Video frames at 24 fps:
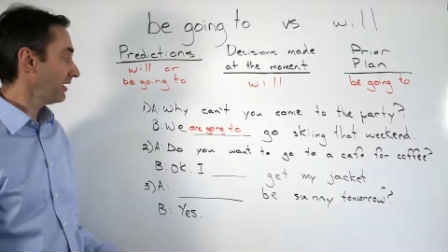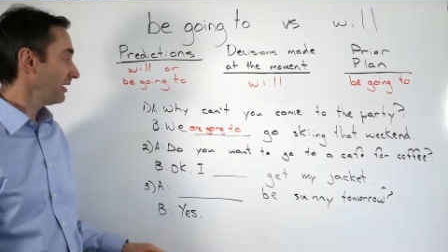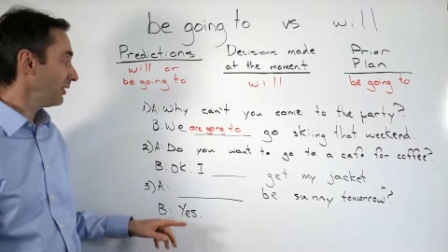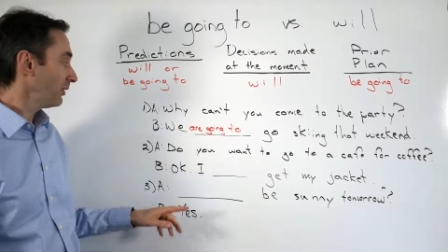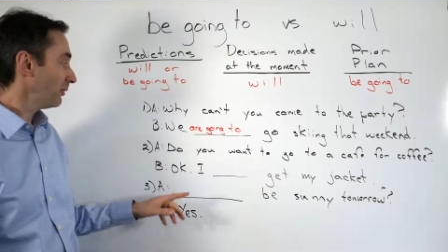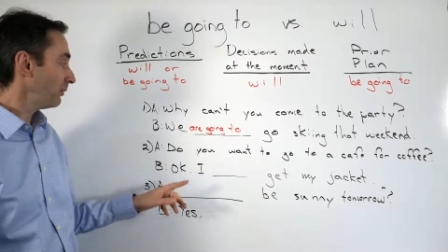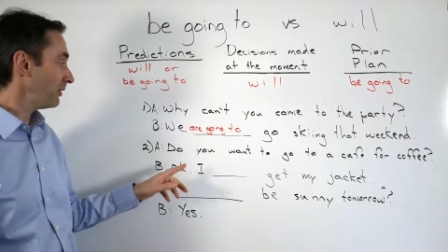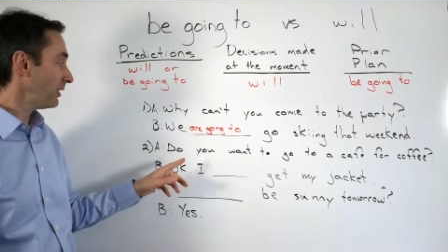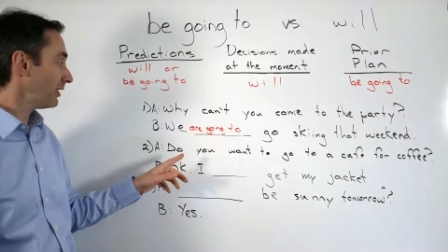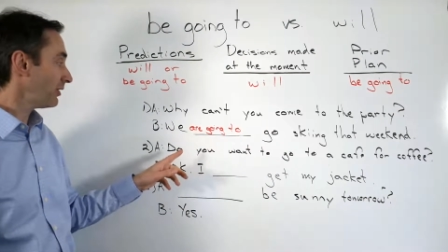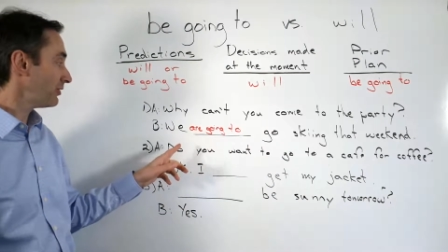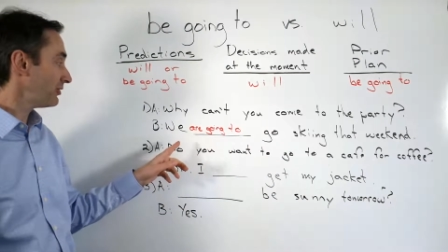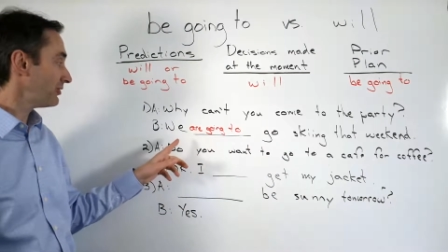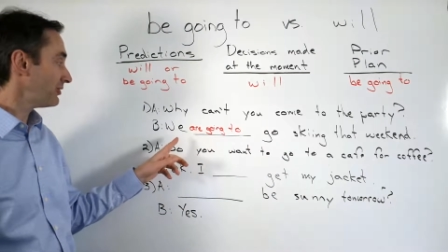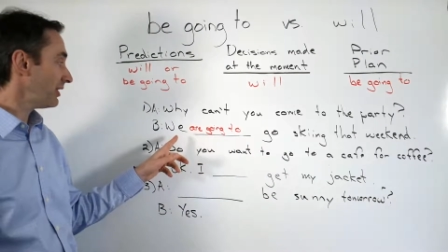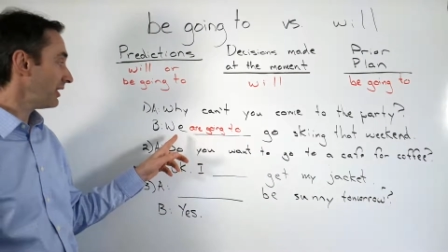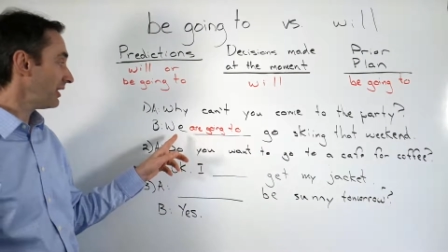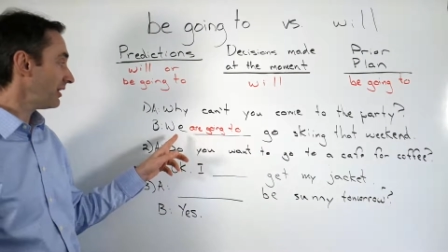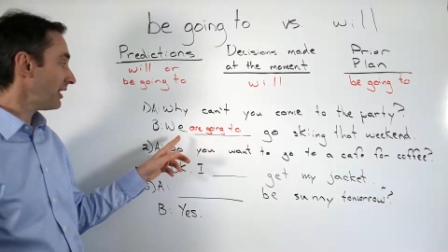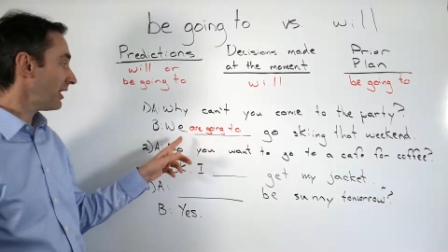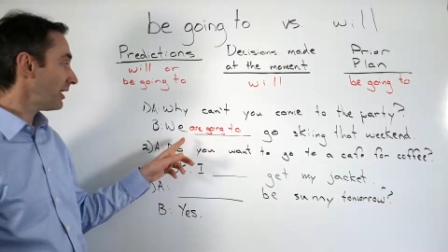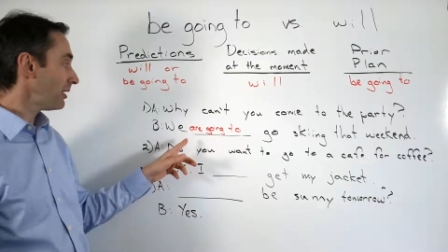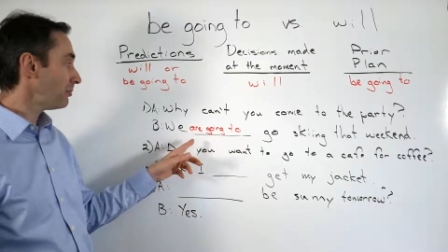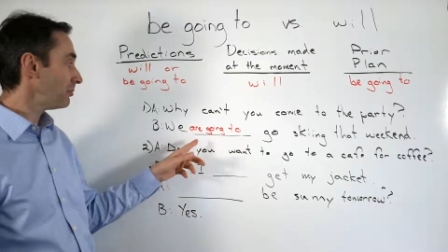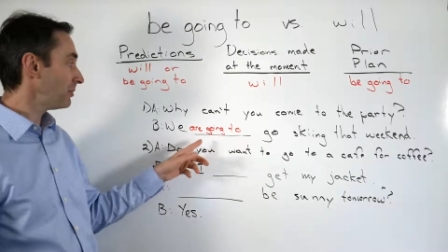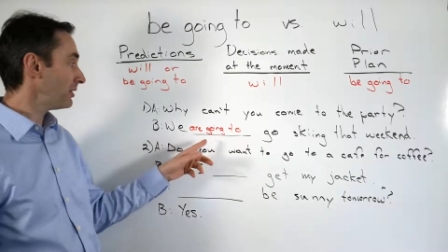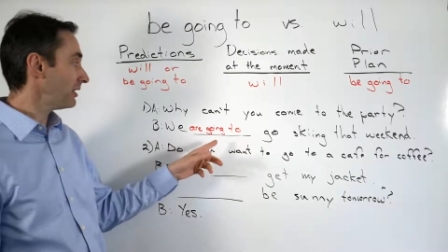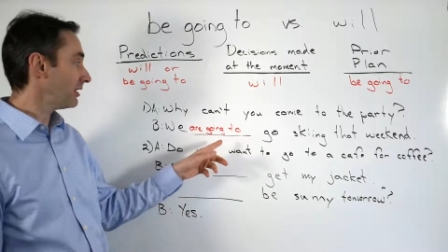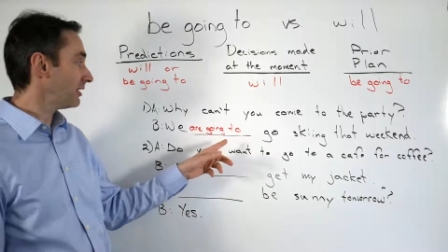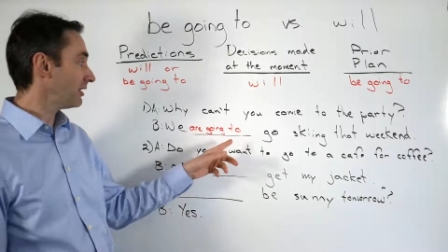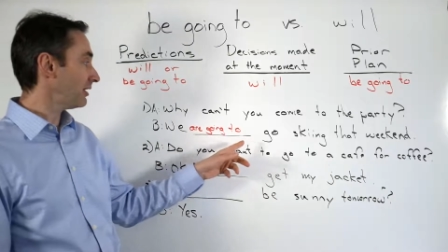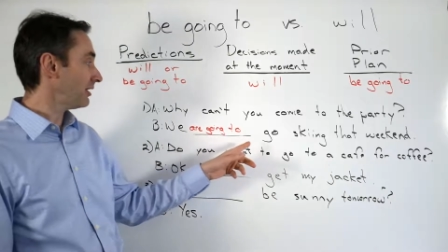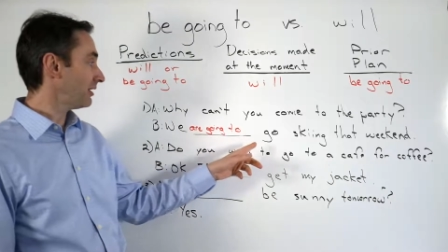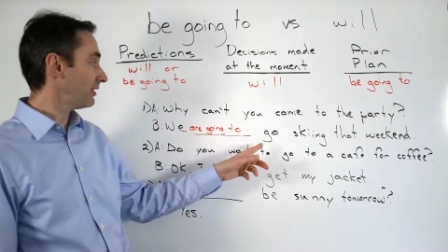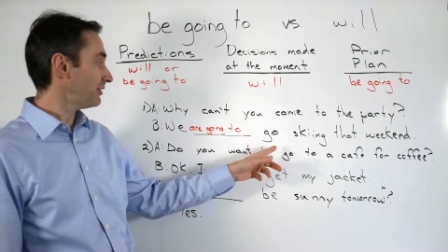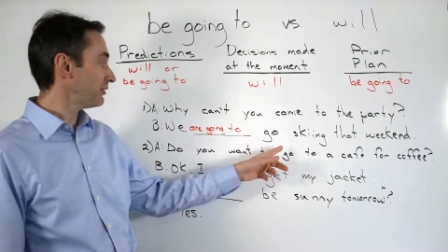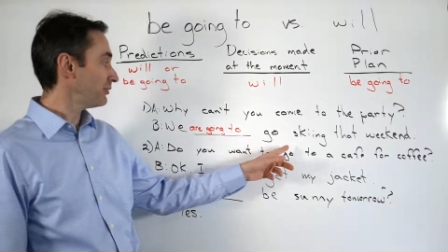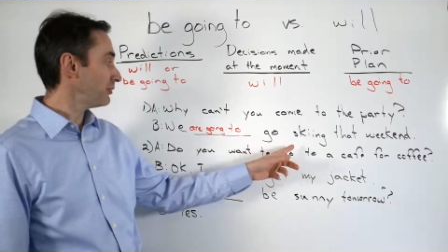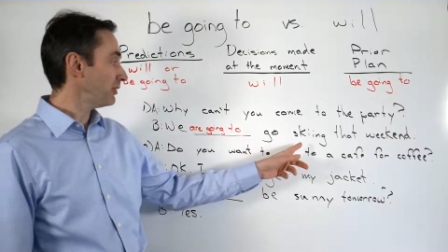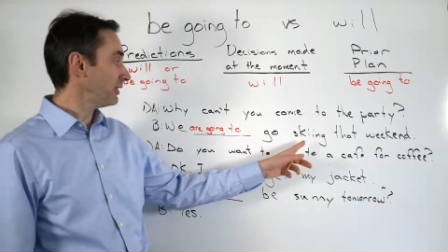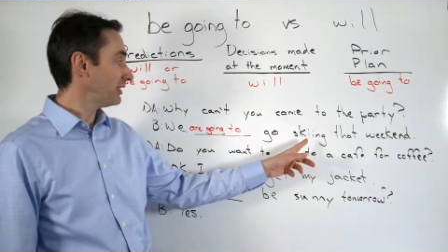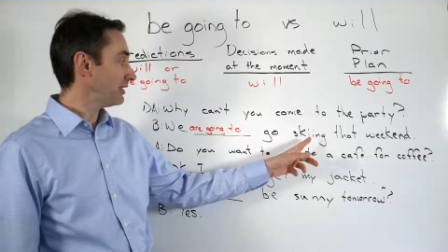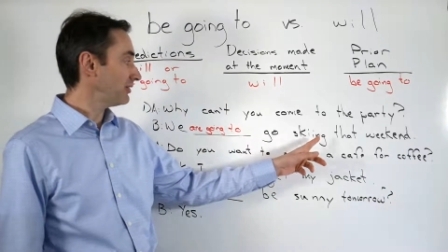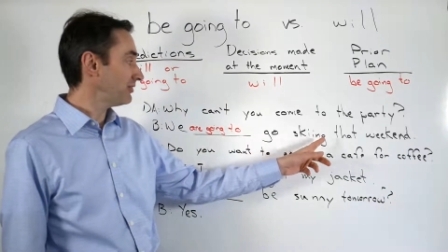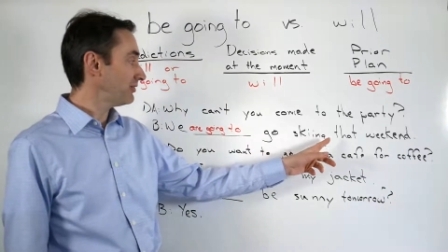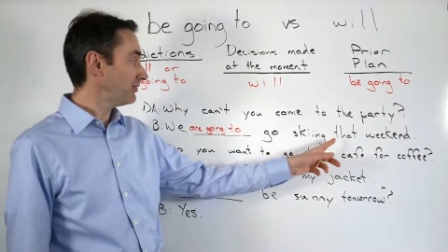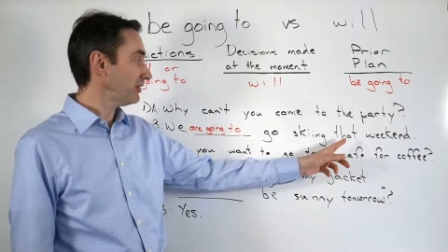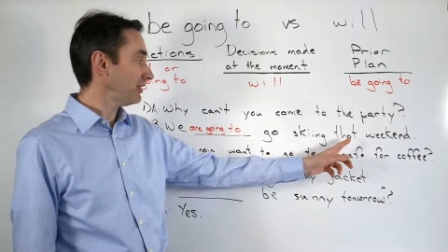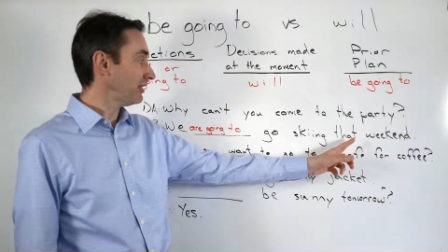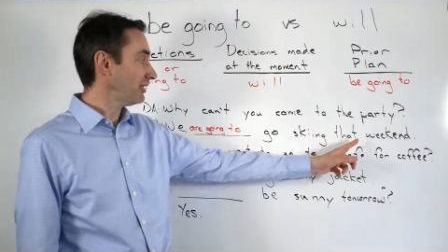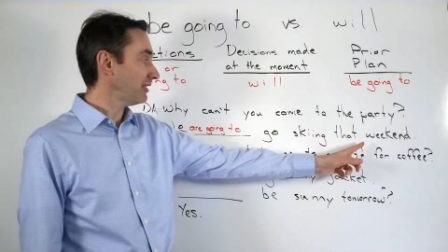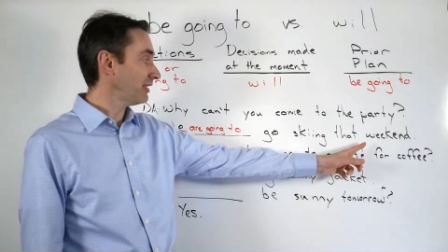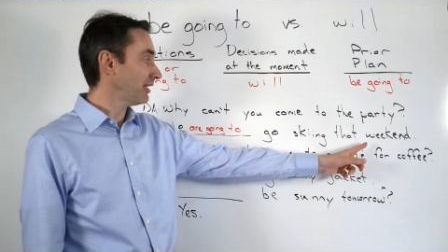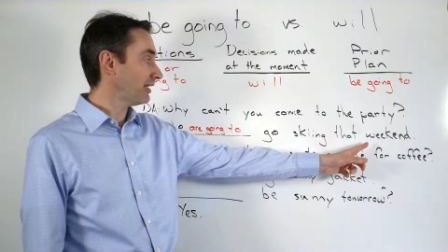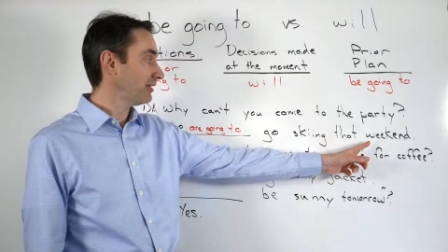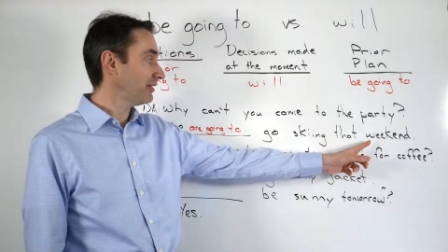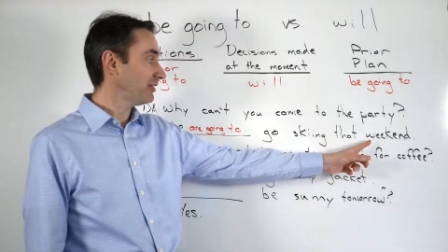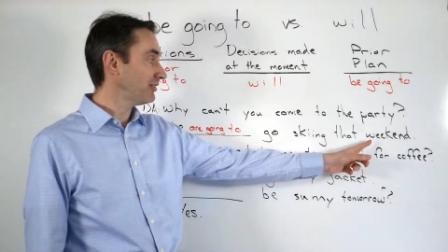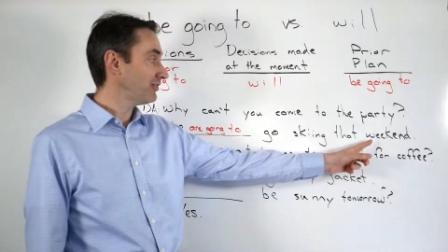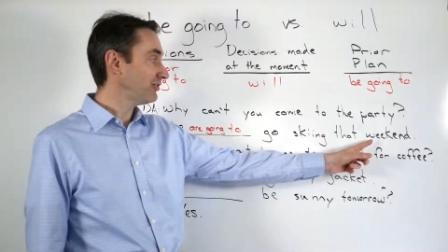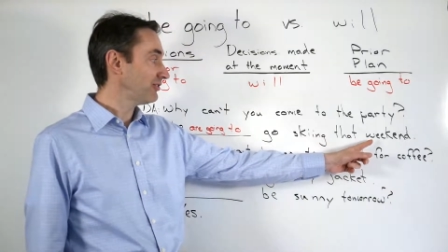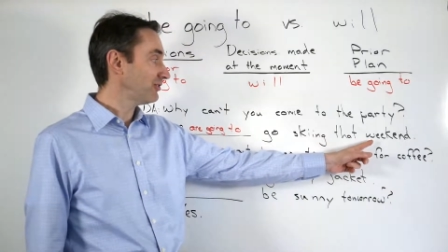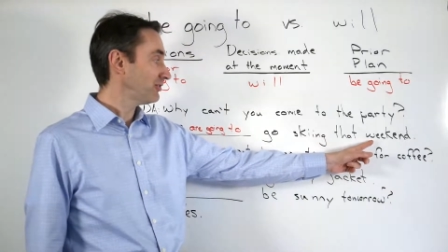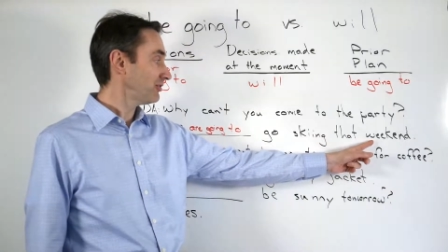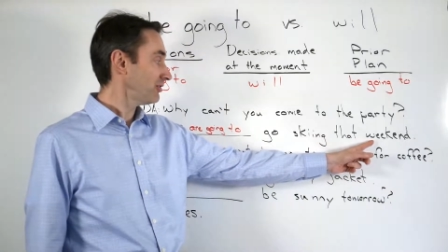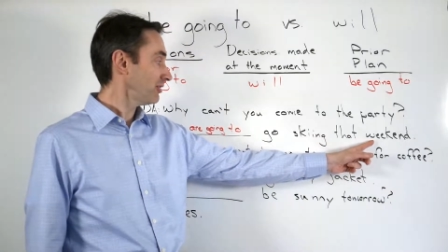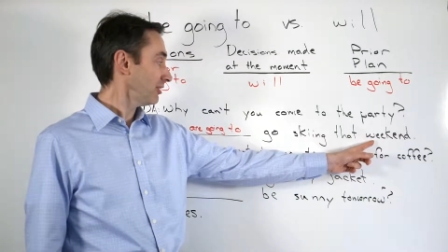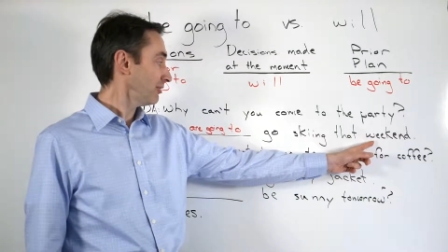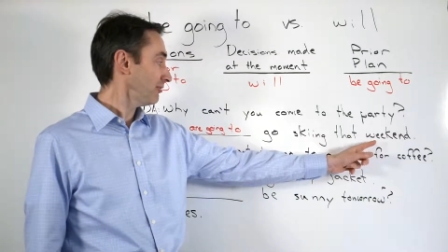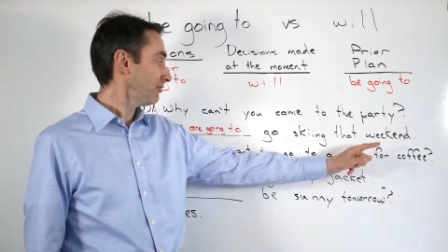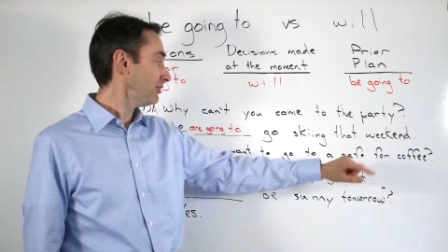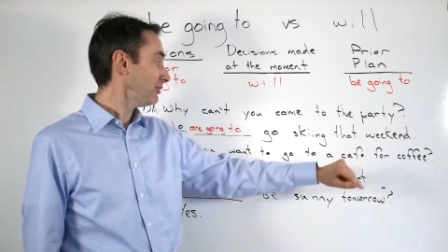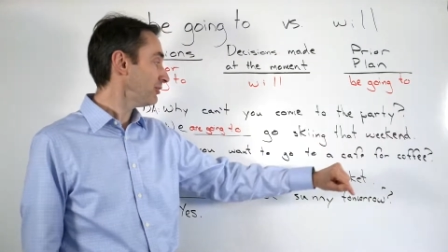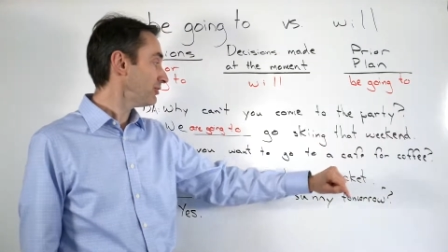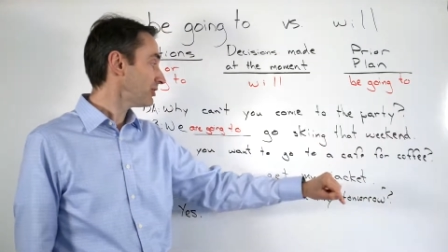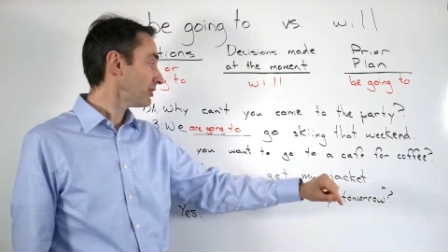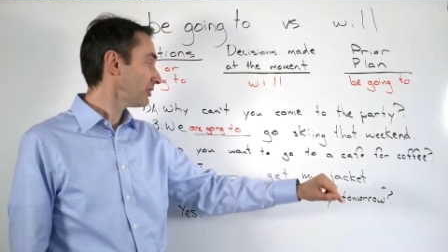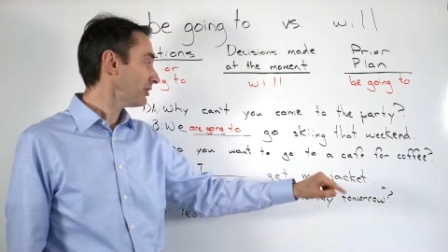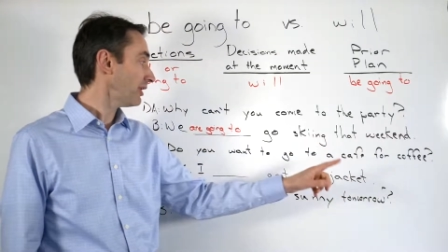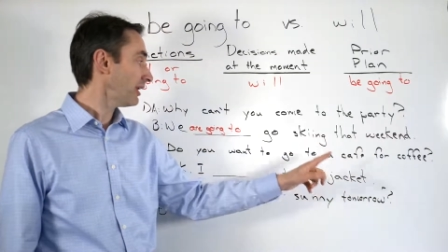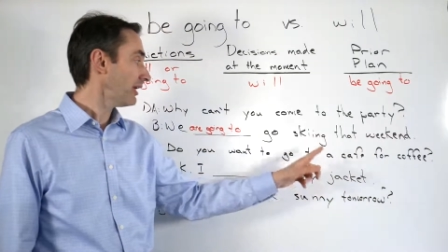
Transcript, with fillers: We understand that because we can see that this is in the future